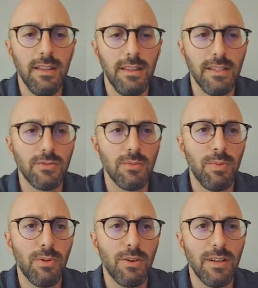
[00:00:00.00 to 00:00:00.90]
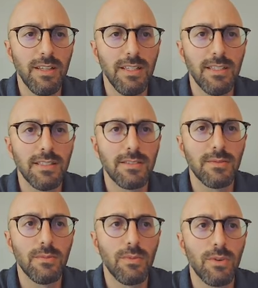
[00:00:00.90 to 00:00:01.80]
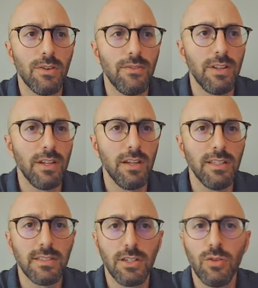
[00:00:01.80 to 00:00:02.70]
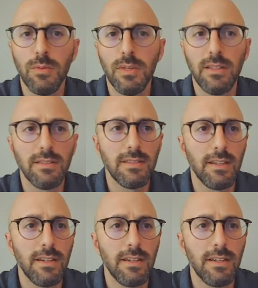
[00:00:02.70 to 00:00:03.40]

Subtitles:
This report is more of an equipment